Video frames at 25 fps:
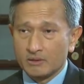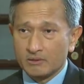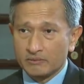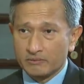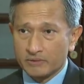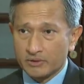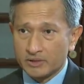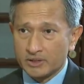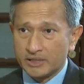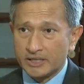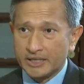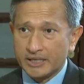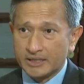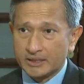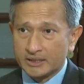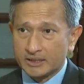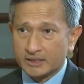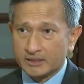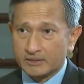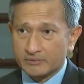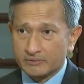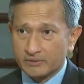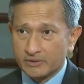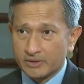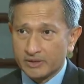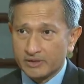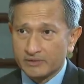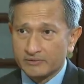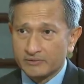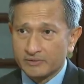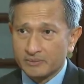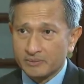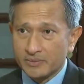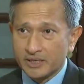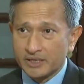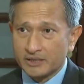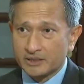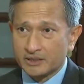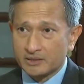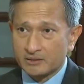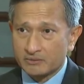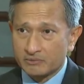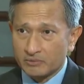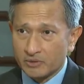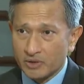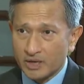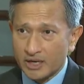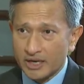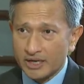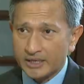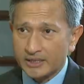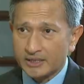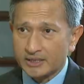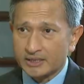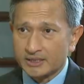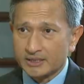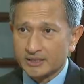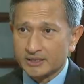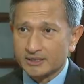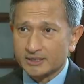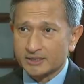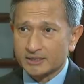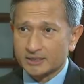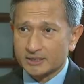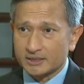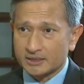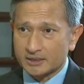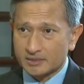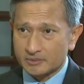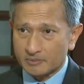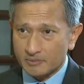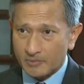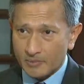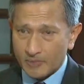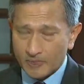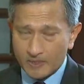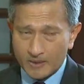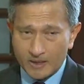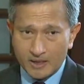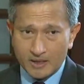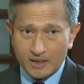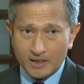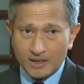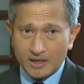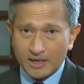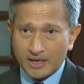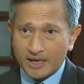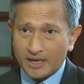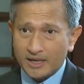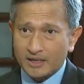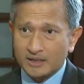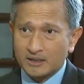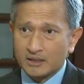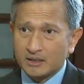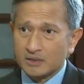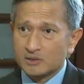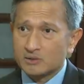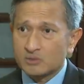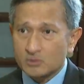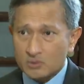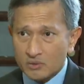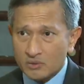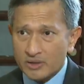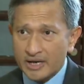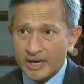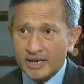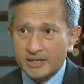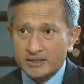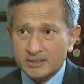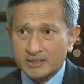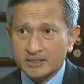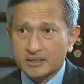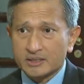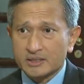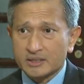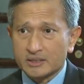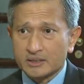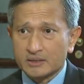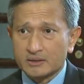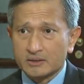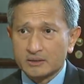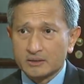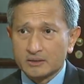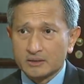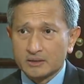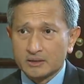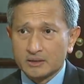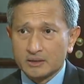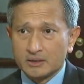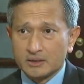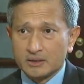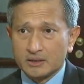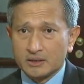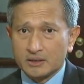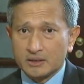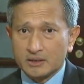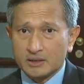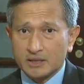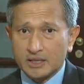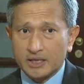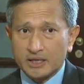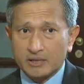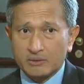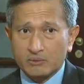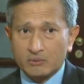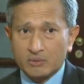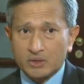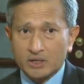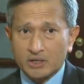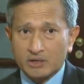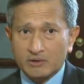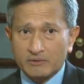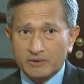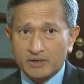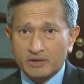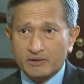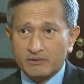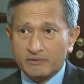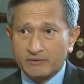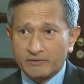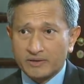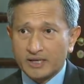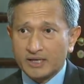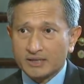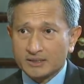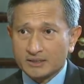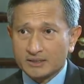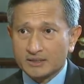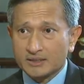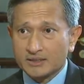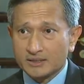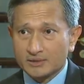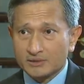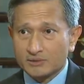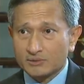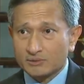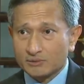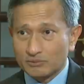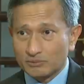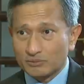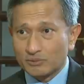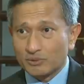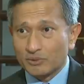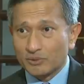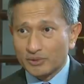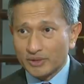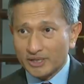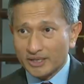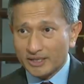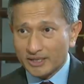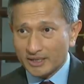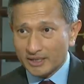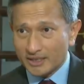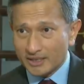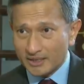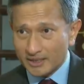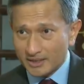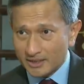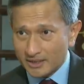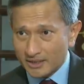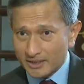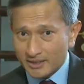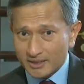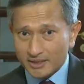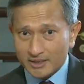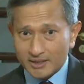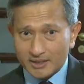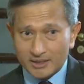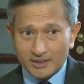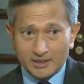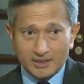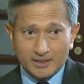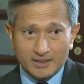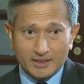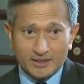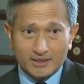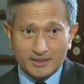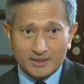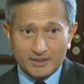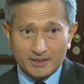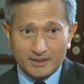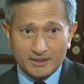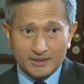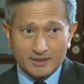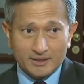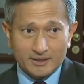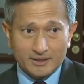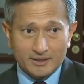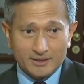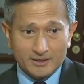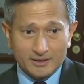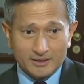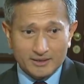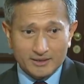for data, for information, for ideas. And it's no accident that one of our fastest growing Uh,